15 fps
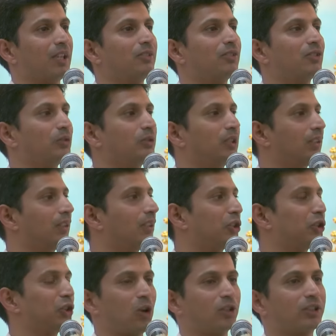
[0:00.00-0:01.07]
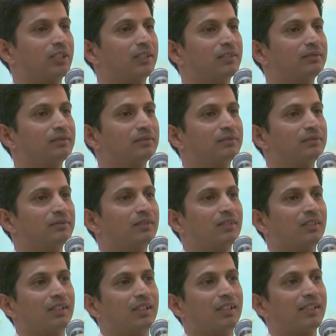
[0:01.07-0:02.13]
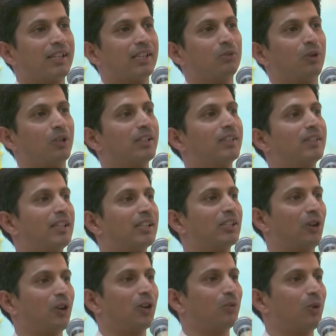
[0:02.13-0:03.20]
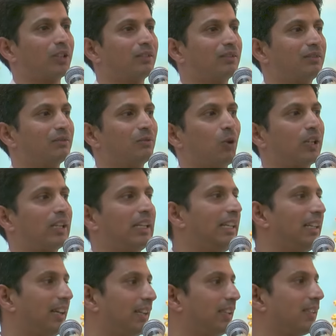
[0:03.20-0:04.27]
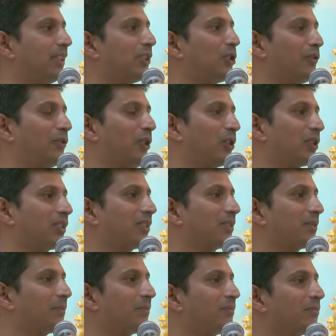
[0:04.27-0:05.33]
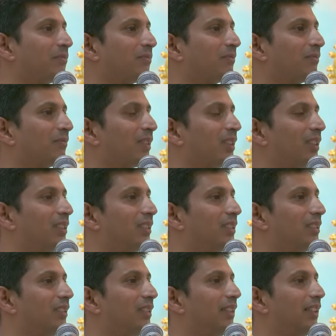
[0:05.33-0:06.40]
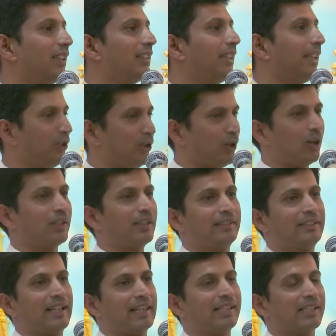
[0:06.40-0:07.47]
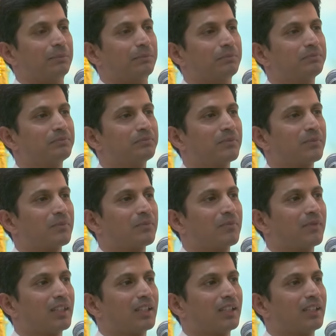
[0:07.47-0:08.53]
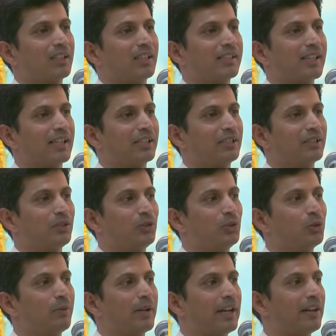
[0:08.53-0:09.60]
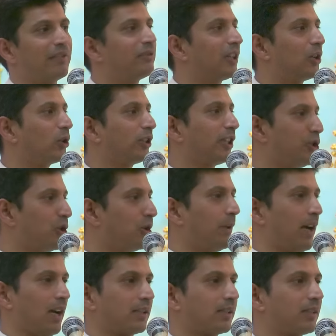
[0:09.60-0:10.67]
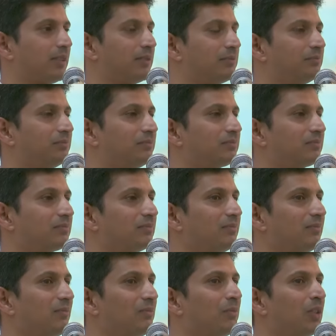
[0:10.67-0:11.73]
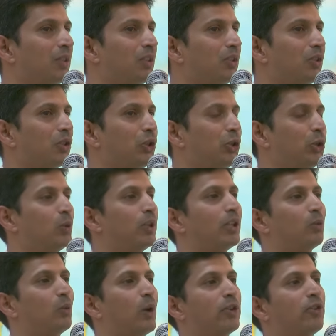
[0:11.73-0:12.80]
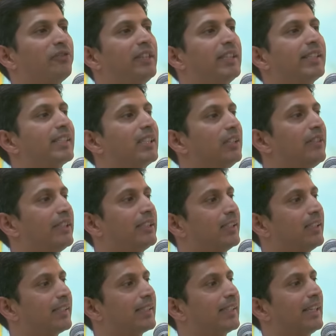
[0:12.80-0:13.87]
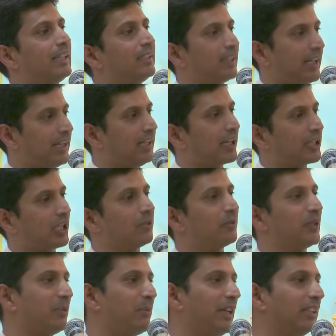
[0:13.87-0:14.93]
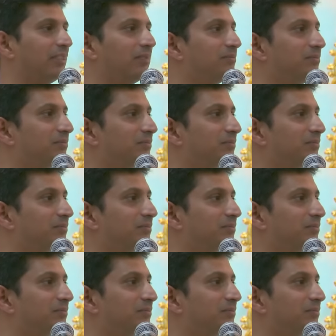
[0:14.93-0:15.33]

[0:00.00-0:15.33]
And Sundarar is shocked. He says, "What is this, Lord? What leela is this of yours?" And then Lord tells him, he said, "You may have forgotten your past. You were one of the servitors in Kailasha with me.